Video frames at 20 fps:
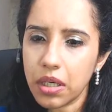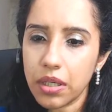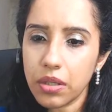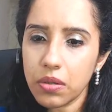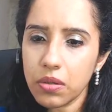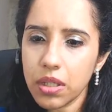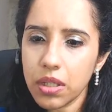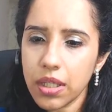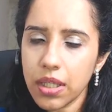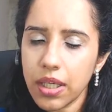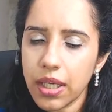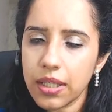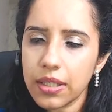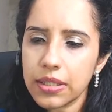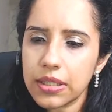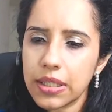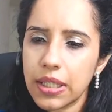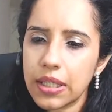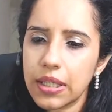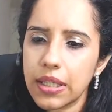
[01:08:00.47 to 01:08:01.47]
I don't think I
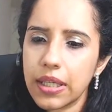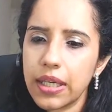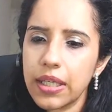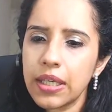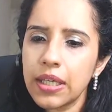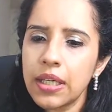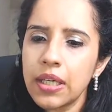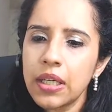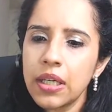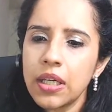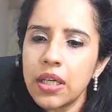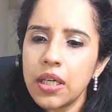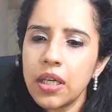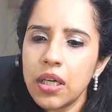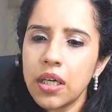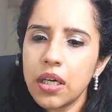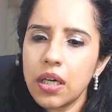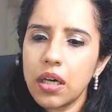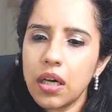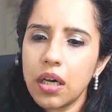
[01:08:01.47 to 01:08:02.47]
understand that.
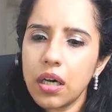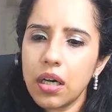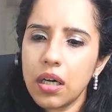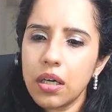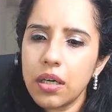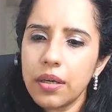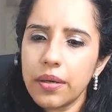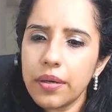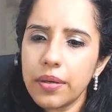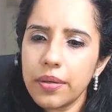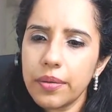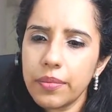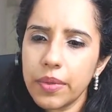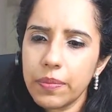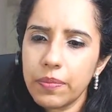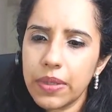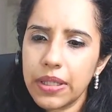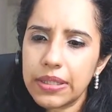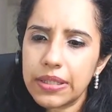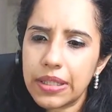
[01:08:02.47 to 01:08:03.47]

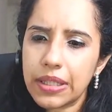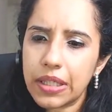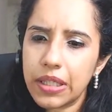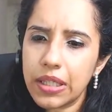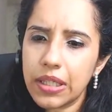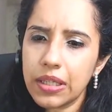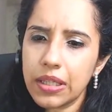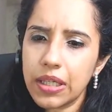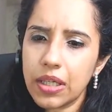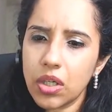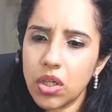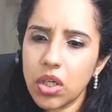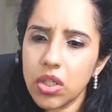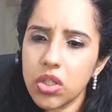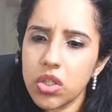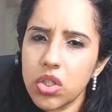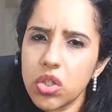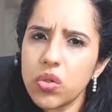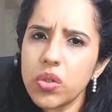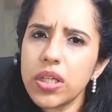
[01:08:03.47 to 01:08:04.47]
But basically, they're
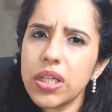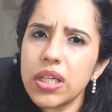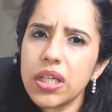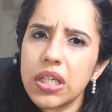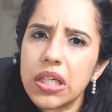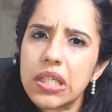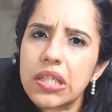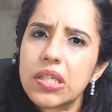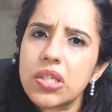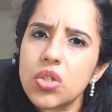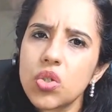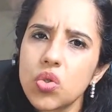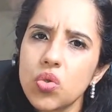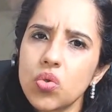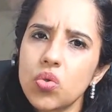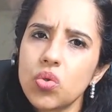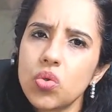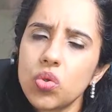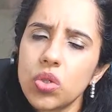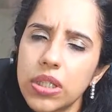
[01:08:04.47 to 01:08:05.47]
not tuning in
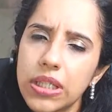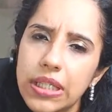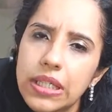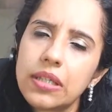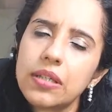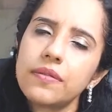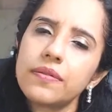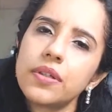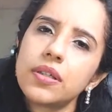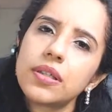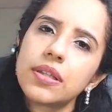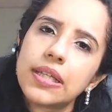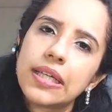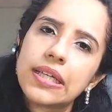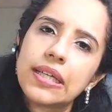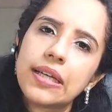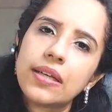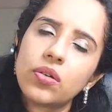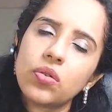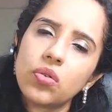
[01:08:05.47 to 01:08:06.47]
to the inner work
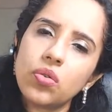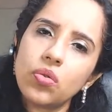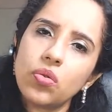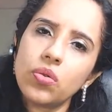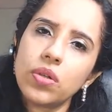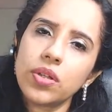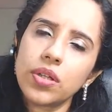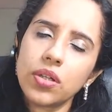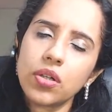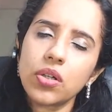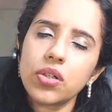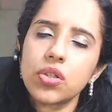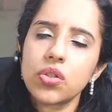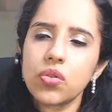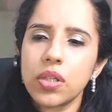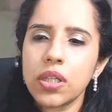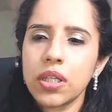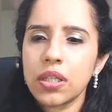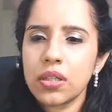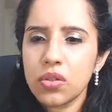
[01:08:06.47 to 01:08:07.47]
they need to do, and they're not
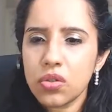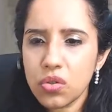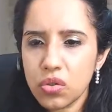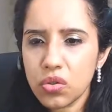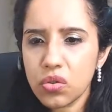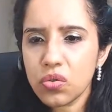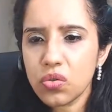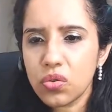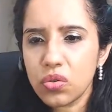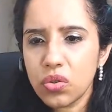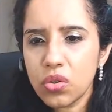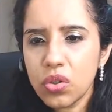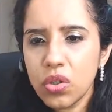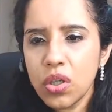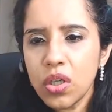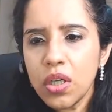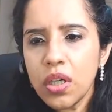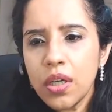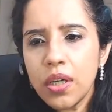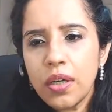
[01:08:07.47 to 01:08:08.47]
tuning into you.
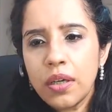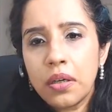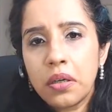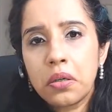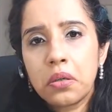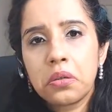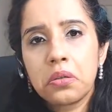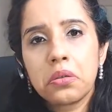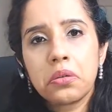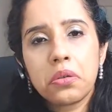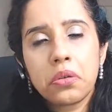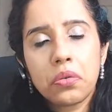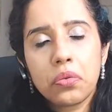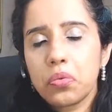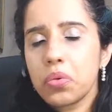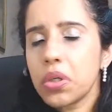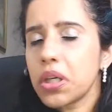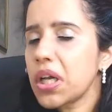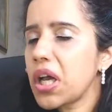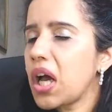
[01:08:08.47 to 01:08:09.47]

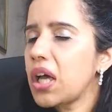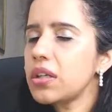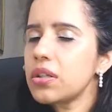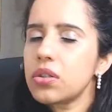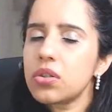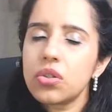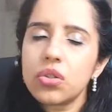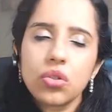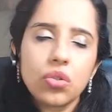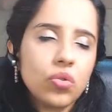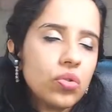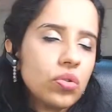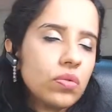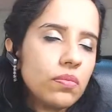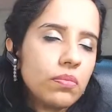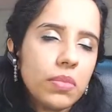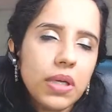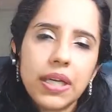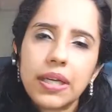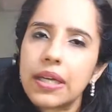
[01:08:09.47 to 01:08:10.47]
We can't
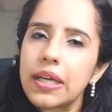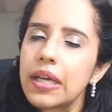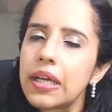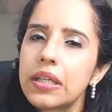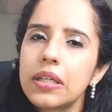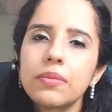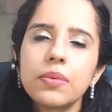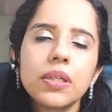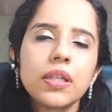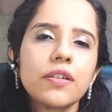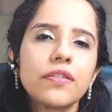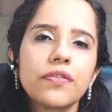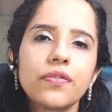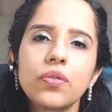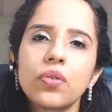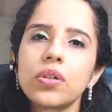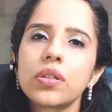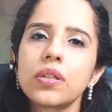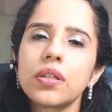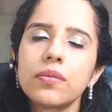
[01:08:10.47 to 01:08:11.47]
make anybody
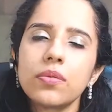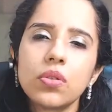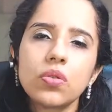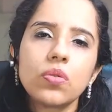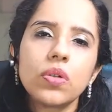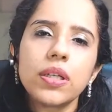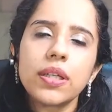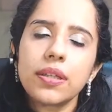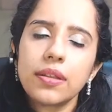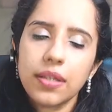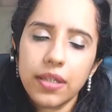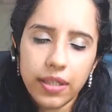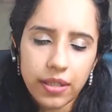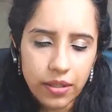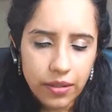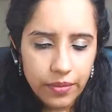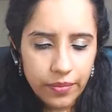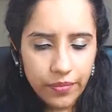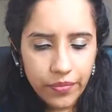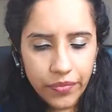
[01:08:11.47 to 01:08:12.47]
force them to do
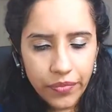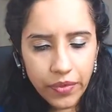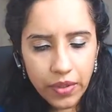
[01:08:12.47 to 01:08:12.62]
anything.